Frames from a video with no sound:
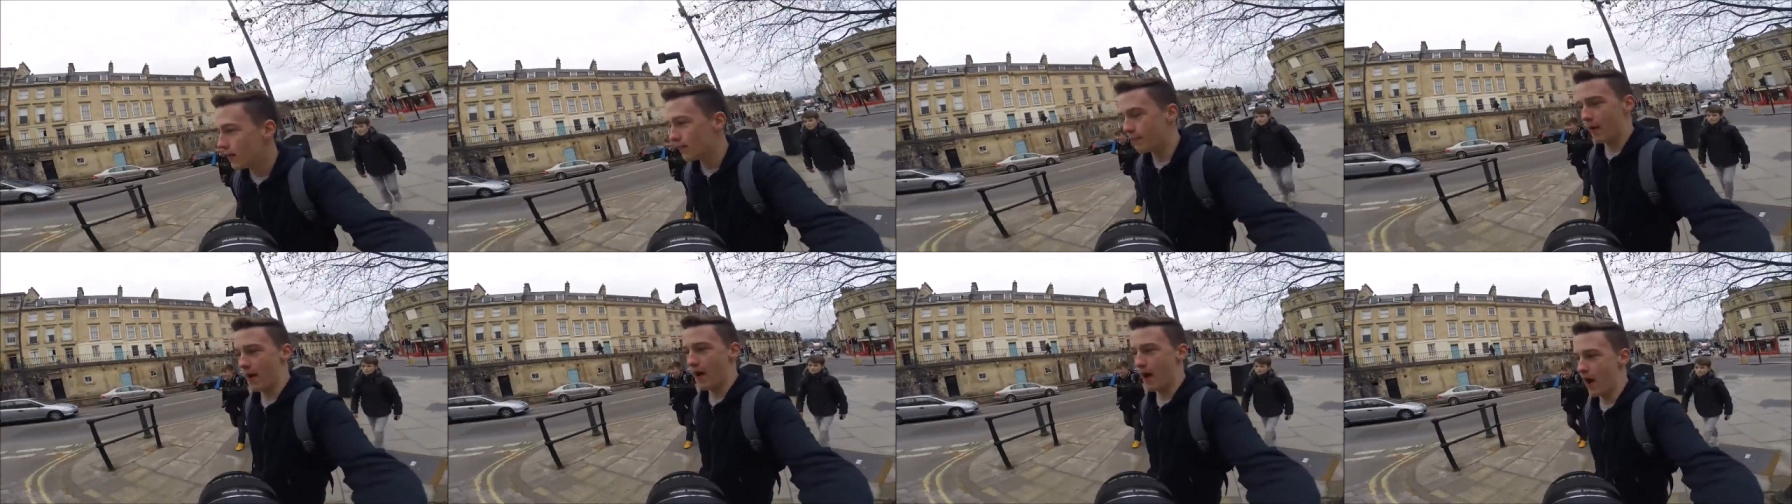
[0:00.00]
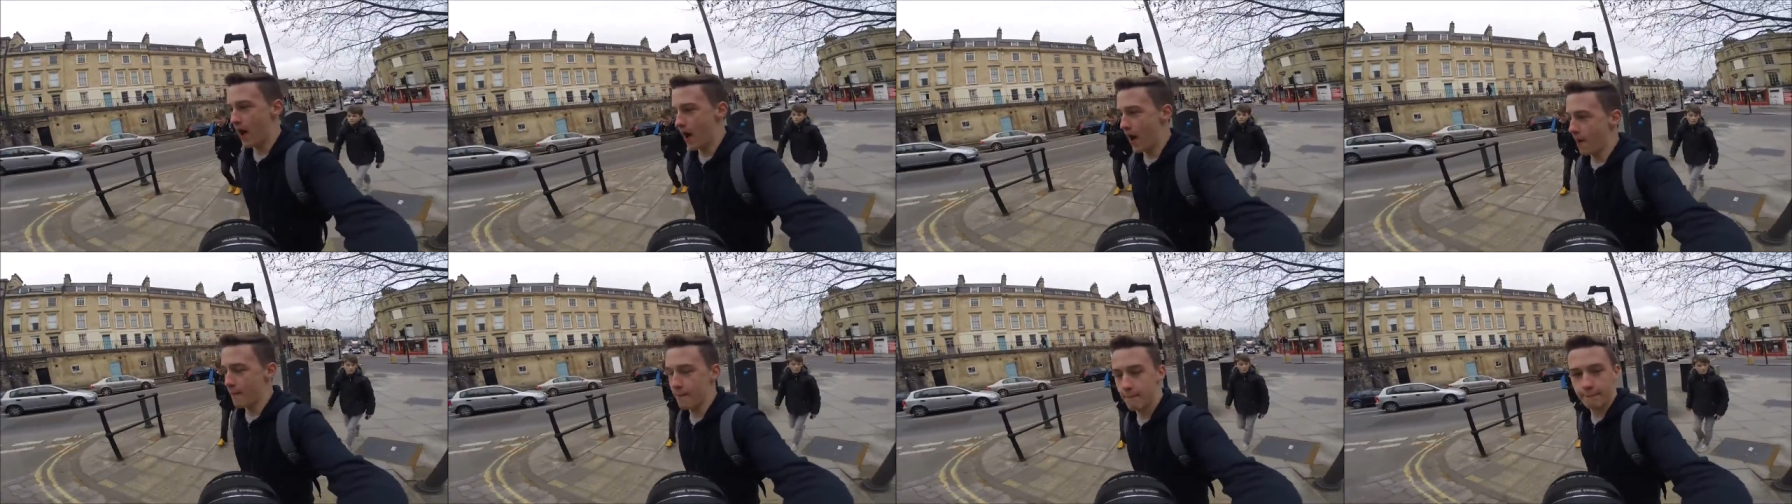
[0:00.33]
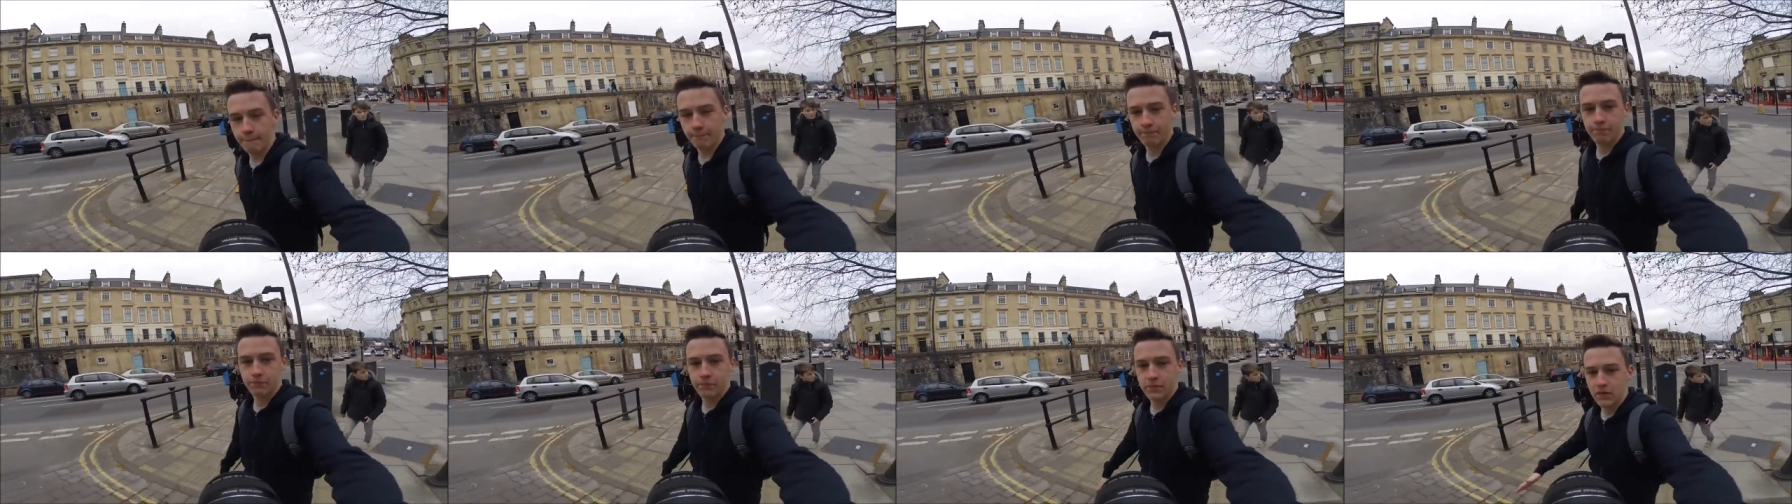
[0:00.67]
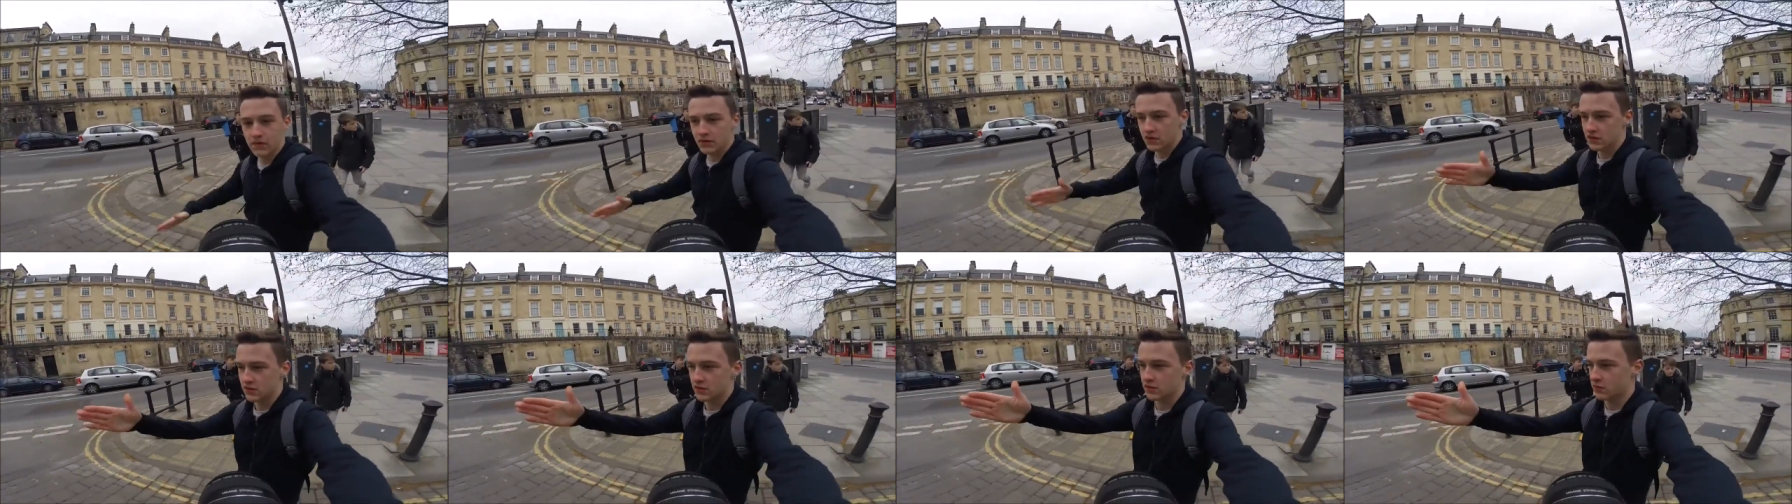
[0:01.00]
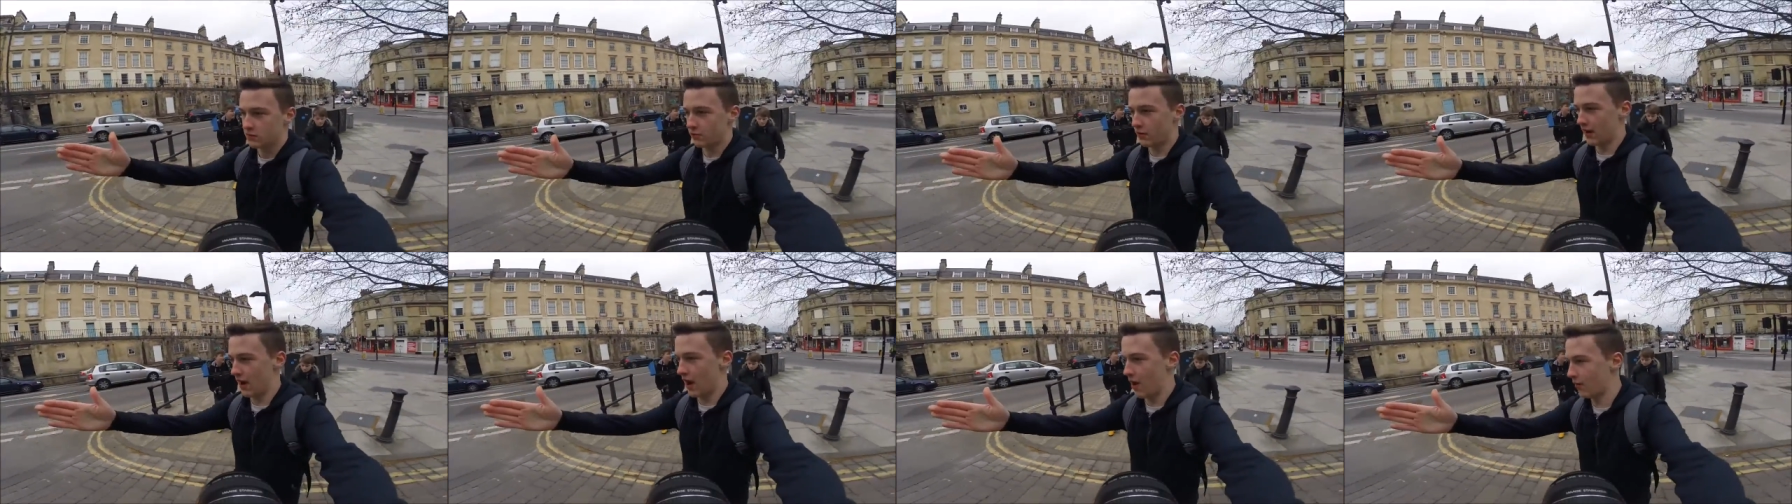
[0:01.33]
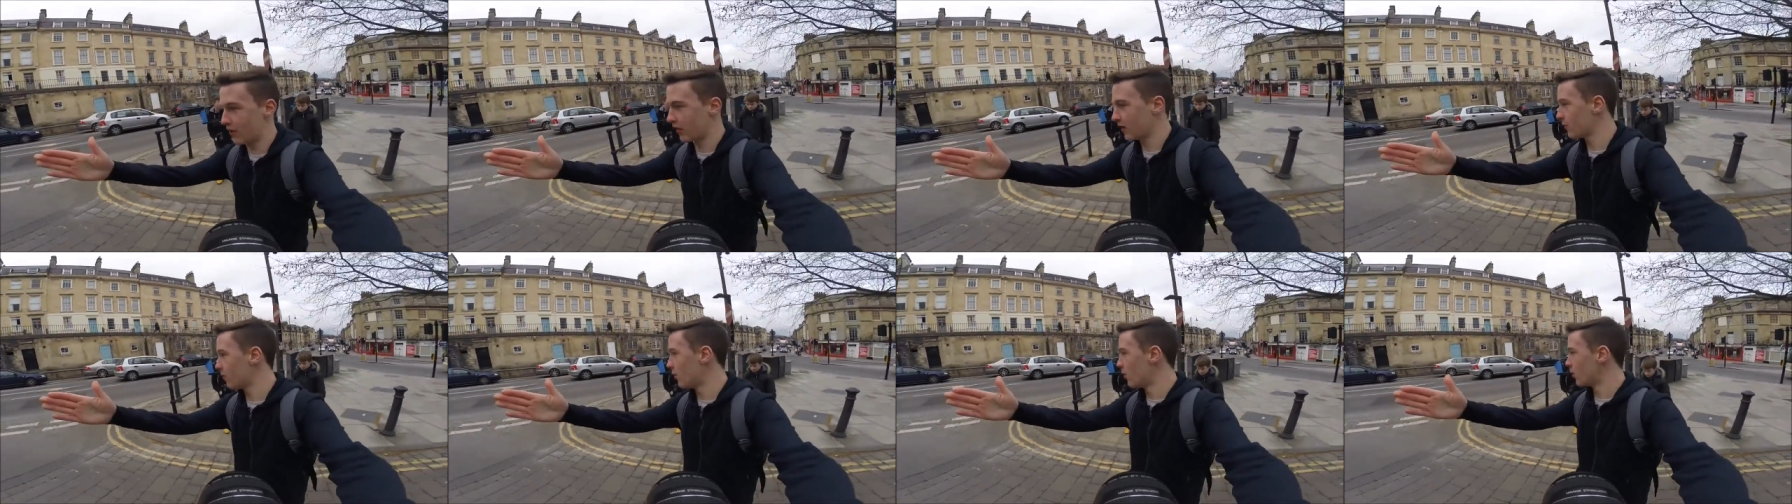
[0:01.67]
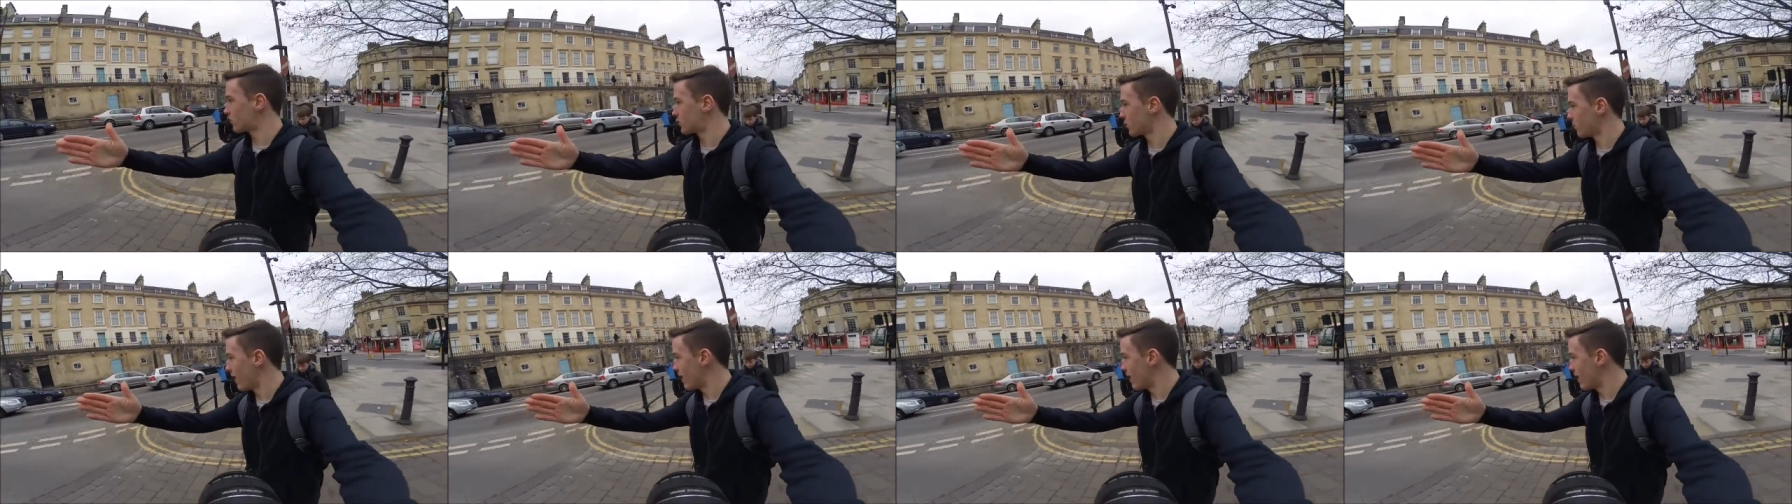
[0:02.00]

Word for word: But um, we're now going to walk to